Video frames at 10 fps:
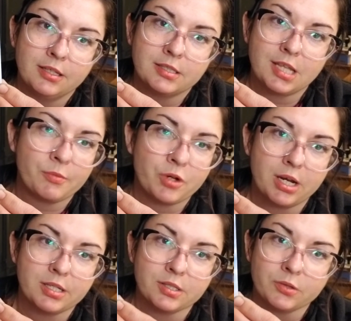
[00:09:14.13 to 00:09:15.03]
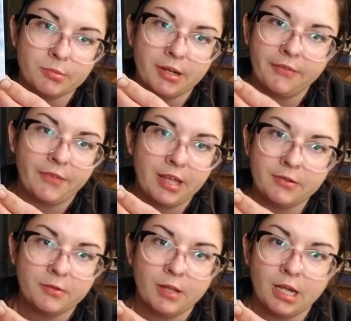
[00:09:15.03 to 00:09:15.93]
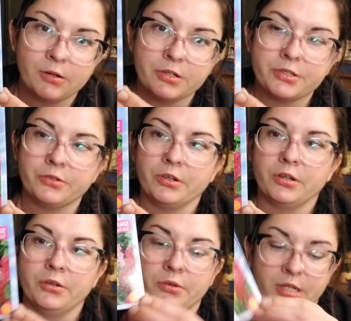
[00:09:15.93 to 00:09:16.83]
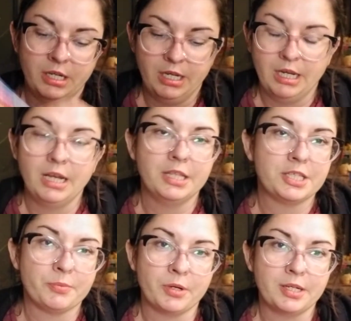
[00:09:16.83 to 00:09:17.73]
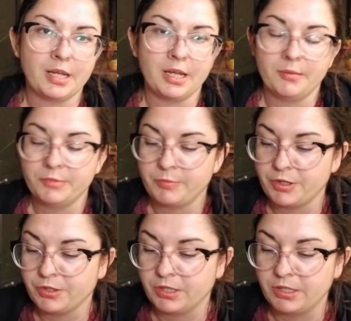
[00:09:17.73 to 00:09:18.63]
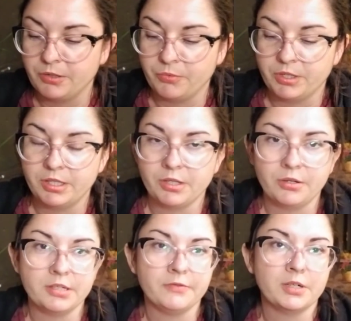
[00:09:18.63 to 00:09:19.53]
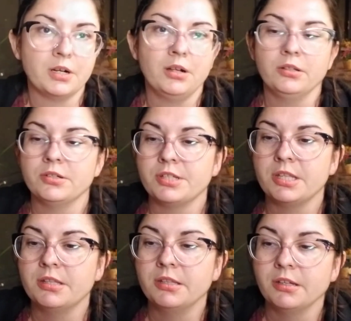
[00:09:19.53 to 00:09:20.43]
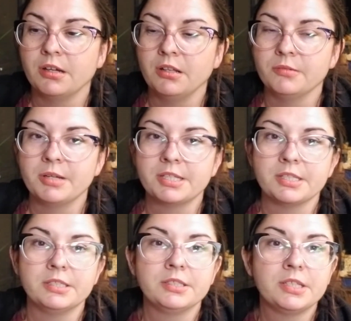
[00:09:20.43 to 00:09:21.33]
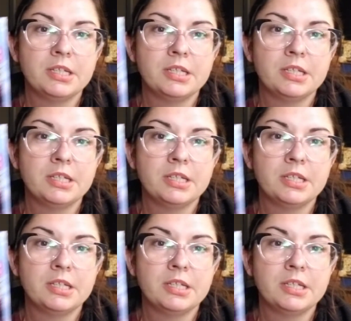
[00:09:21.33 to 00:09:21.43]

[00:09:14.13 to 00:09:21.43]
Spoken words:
Snapdragons are one of my favorite flowers to grow in the springtime, especially with all different colors and the color mixes.